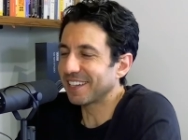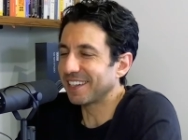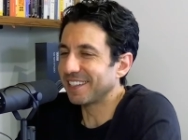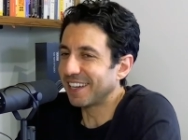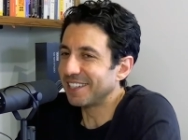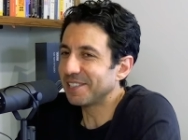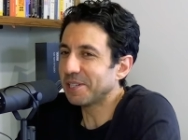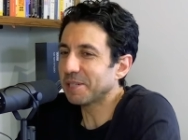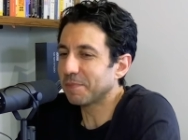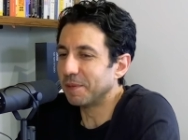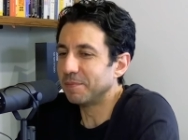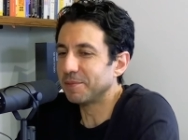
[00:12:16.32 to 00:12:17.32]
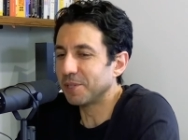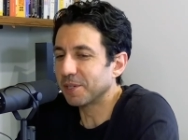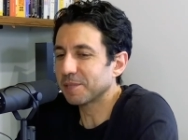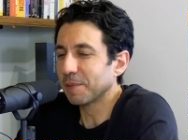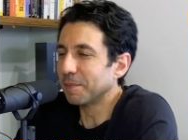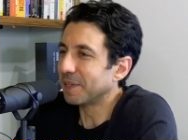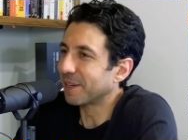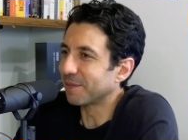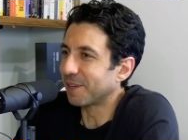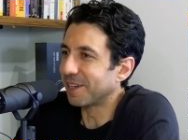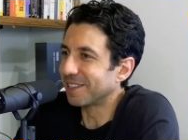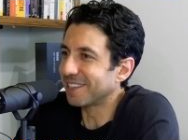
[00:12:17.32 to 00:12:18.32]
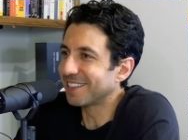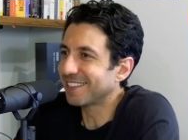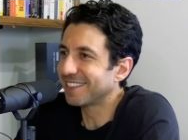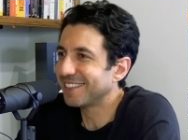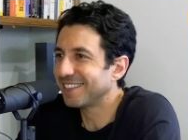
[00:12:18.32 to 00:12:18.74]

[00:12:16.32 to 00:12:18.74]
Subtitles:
like a dad joke, but jokes about being a father.